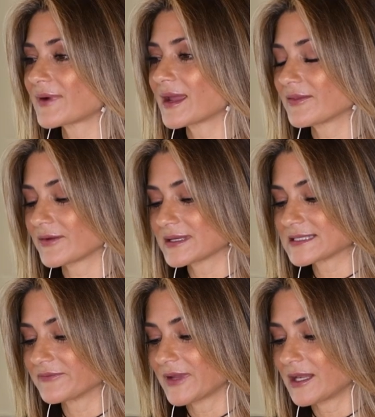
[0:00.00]
Right, there
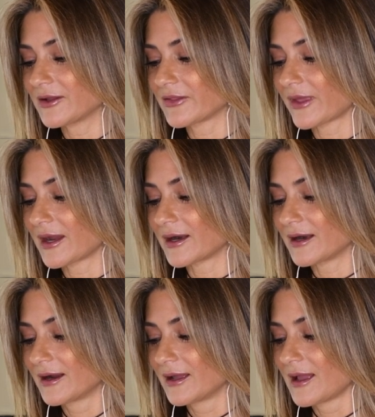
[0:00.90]
is a video
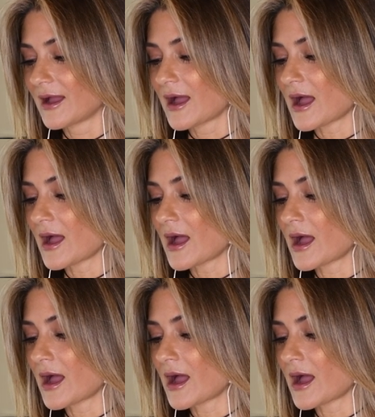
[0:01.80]
there. Yeah.